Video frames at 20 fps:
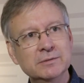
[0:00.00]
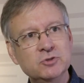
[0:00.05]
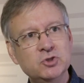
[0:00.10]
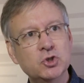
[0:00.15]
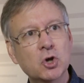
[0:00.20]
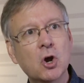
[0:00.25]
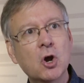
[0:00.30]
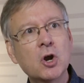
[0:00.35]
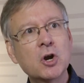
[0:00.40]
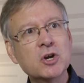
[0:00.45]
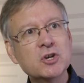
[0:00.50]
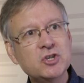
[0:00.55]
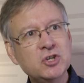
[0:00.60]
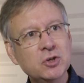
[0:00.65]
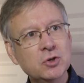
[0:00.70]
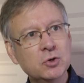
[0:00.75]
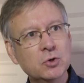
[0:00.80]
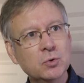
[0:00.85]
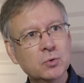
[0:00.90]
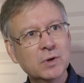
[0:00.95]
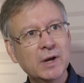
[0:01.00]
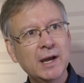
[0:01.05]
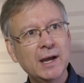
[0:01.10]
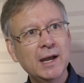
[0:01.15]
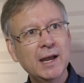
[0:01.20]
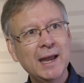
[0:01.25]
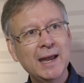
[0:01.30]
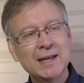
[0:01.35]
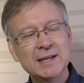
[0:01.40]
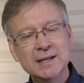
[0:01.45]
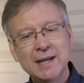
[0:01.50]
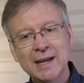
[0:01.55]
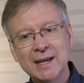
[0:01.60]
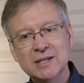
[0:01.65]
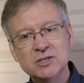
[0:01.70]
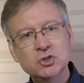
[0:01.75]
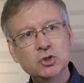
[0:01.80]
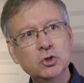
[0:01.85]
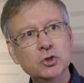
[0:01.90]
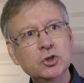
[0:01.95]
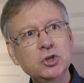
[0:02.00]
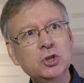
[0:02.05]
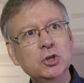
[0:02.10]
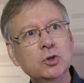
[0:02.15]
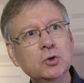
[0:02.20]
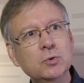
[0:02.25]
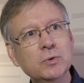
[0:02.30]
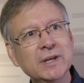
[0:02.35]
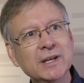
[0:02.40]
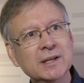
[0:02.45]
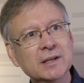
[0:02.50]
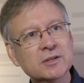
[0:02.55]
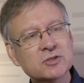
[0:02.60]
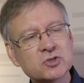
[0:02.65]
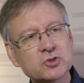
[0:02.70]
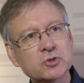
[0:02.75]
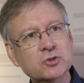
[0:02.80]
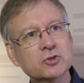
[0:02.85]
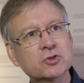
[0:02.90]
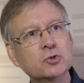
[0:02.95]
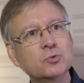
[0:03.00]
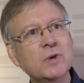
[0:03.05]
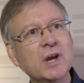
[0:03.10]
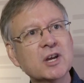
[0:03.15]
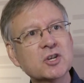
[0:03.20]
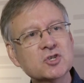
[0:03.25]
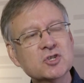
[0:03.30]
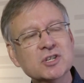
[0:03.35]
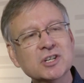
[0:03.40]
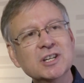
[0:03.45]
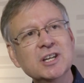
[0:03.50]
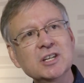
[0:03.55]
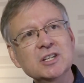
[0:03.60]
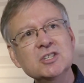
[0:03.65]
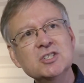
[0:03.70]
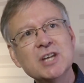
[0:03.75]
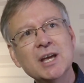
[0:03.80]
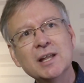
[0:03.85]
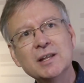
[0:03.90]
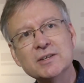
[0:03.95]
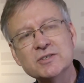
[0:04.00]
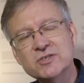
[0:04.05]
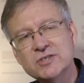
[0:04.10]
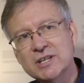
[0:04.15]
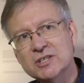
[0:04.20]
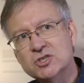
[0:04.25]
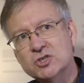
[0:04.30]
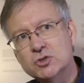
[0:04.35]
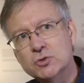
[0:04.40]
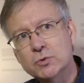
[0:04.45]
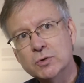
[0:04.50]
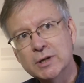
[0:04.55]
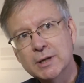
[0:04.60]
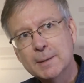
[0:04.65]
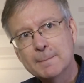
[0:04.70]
jarred you and took you in a certain direction. Can you tell us that story?